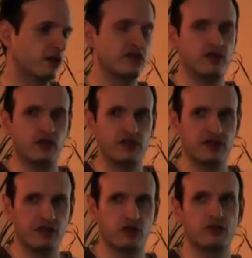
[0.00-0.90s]
Because if you
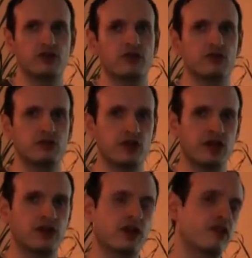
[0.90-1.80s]
use like Ubuntu
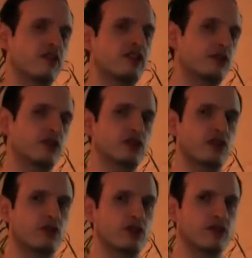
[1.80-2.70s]
or any kind of
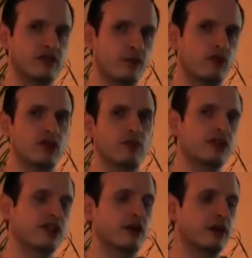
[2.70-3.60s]
distribution, you would use like more than
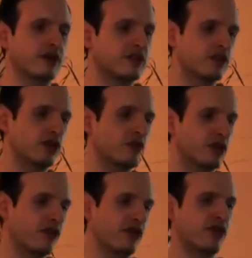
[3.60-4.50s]
1 gigabyte, so you
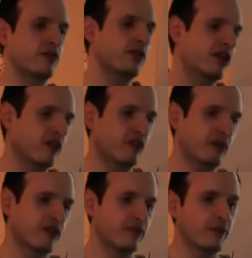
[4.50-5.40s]
wouldn't fit into that kind of
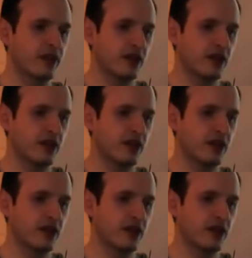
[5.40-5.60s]
space.